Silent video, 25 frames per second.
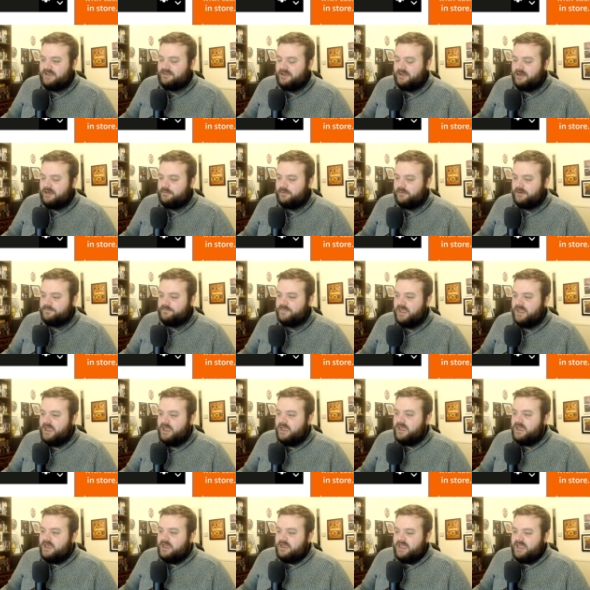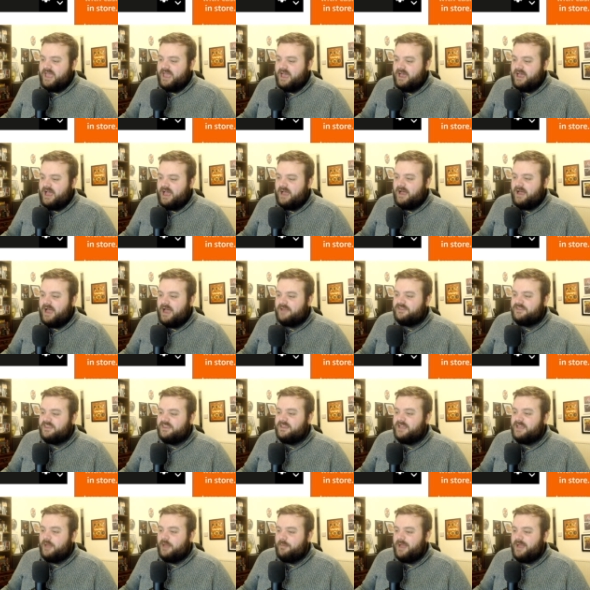either. But yeah, I, I
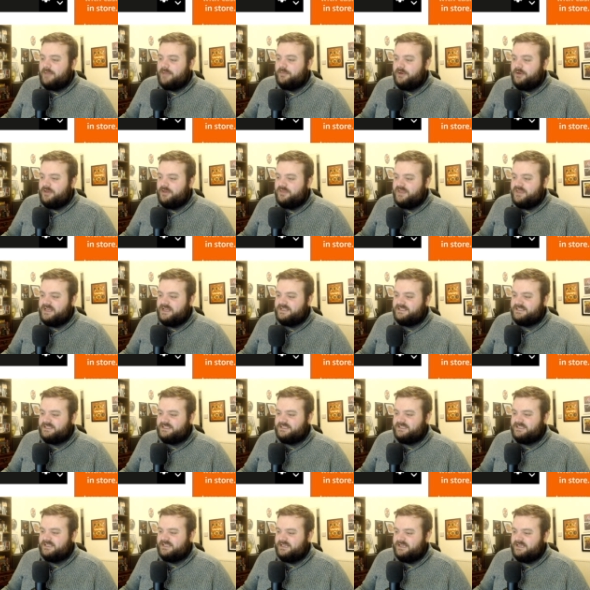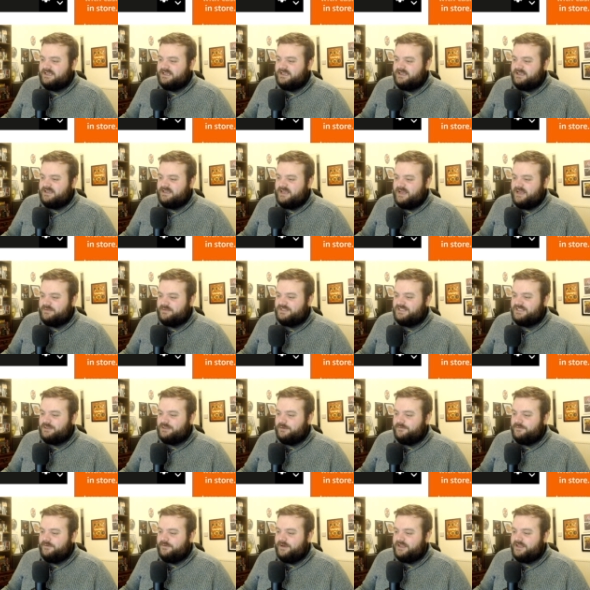think I might put this. I'm
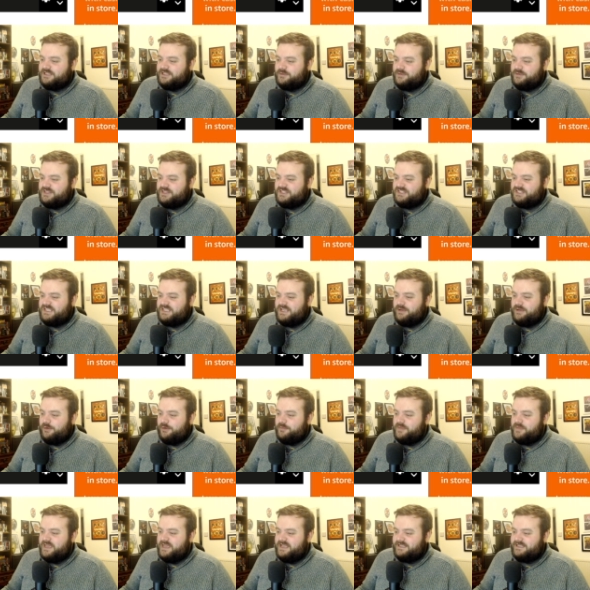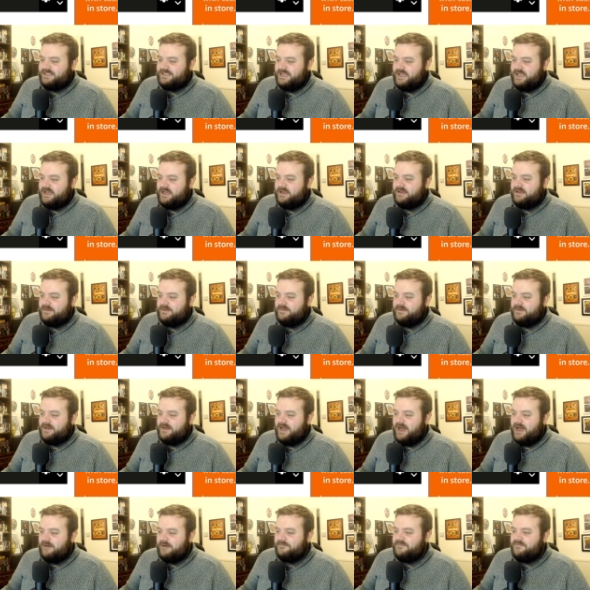still flirting with C or B tier
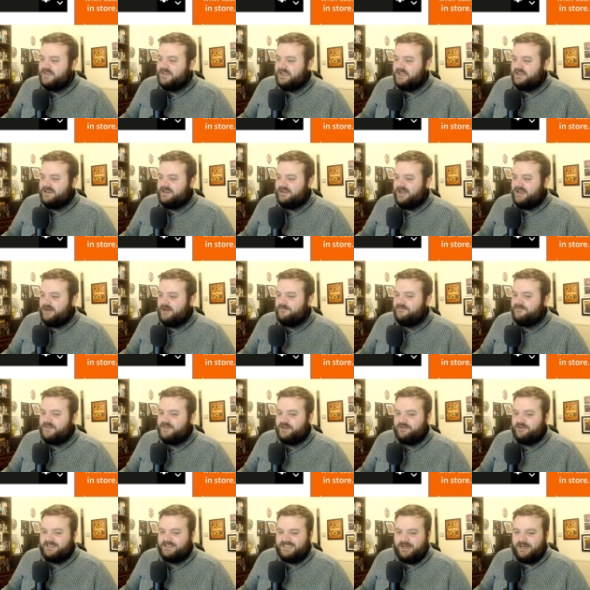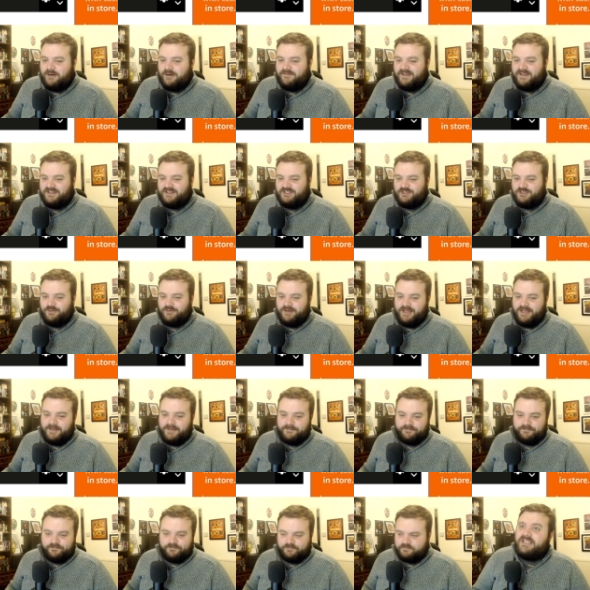I'll figure I'll figure it out
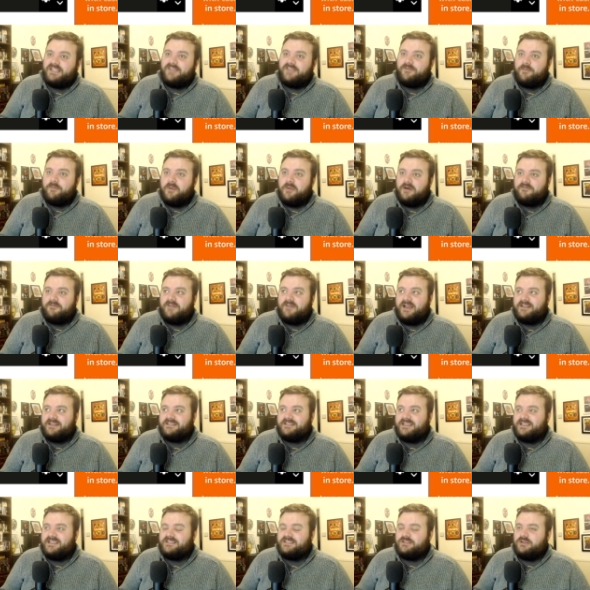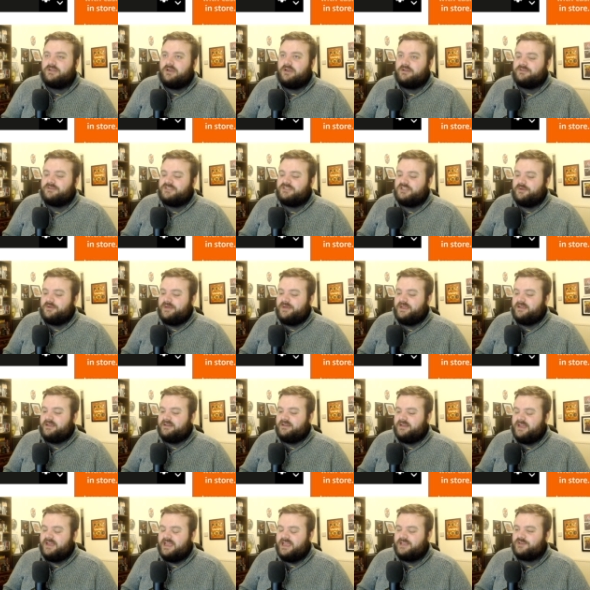eventually. Steven Moffat is not
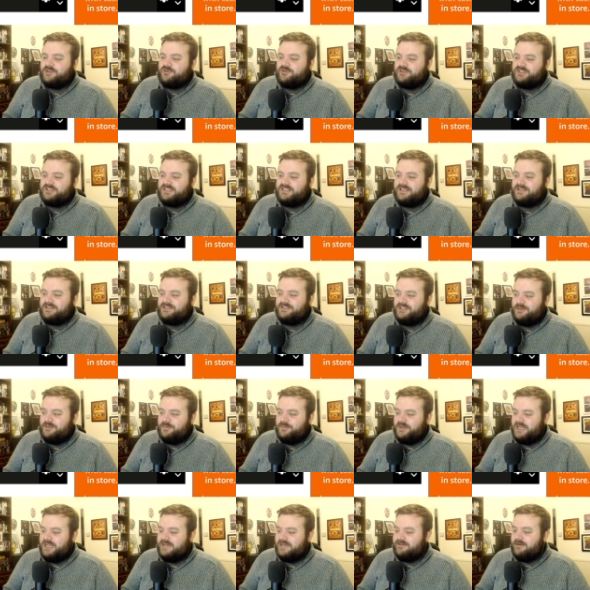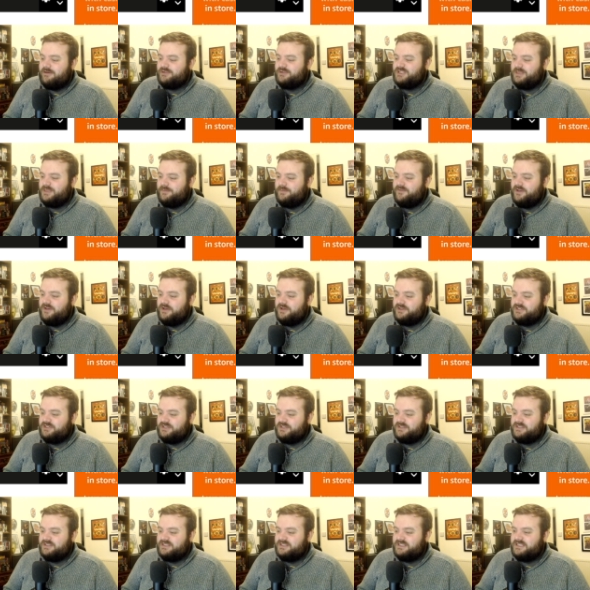doing interesting superhero
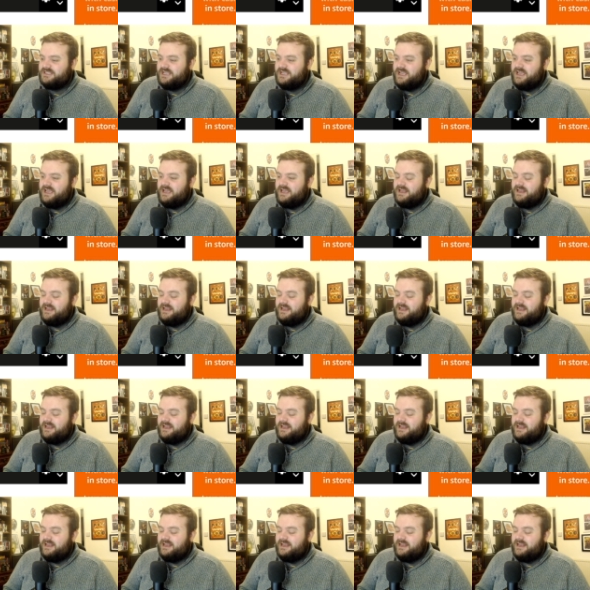subversions